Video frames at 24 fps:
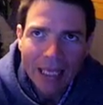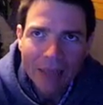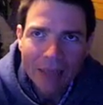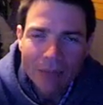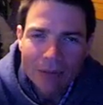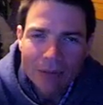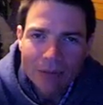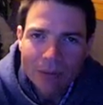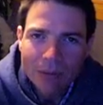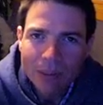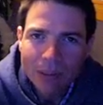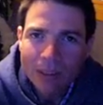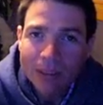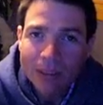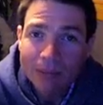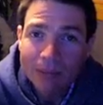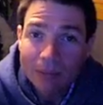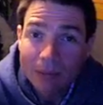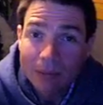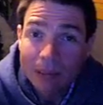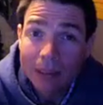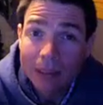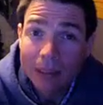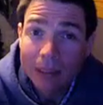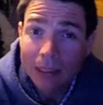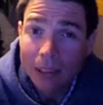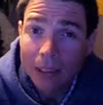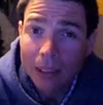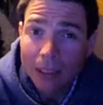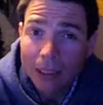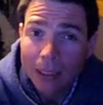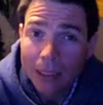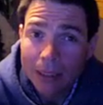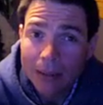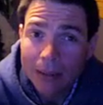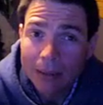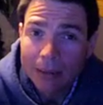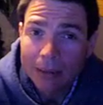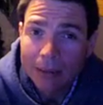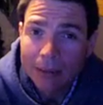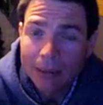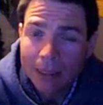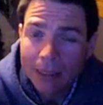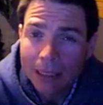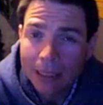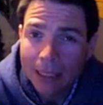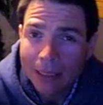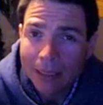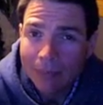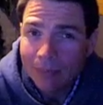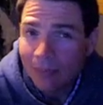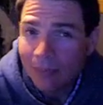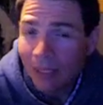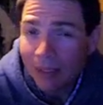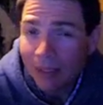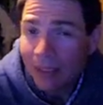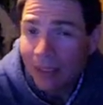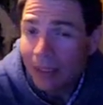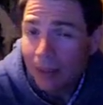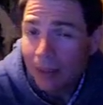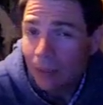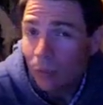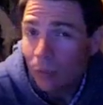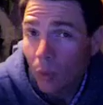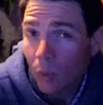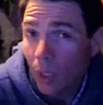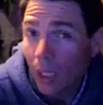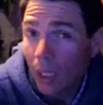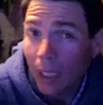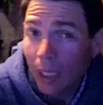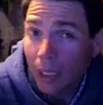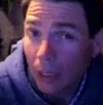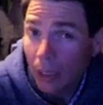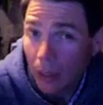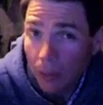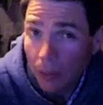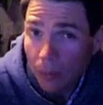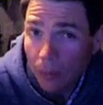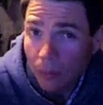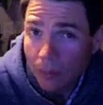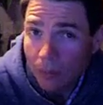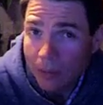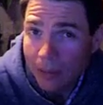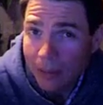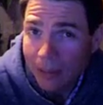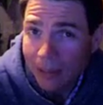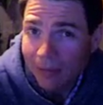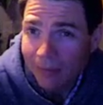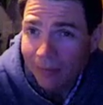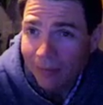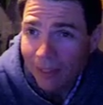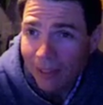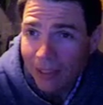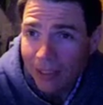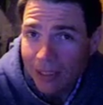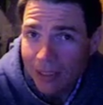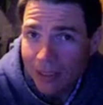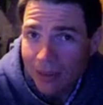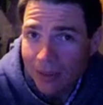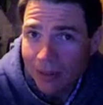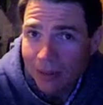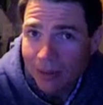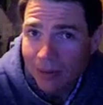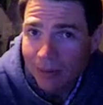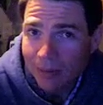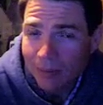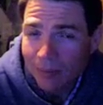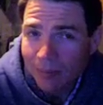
It was really, really good. And I didn't want to go to confession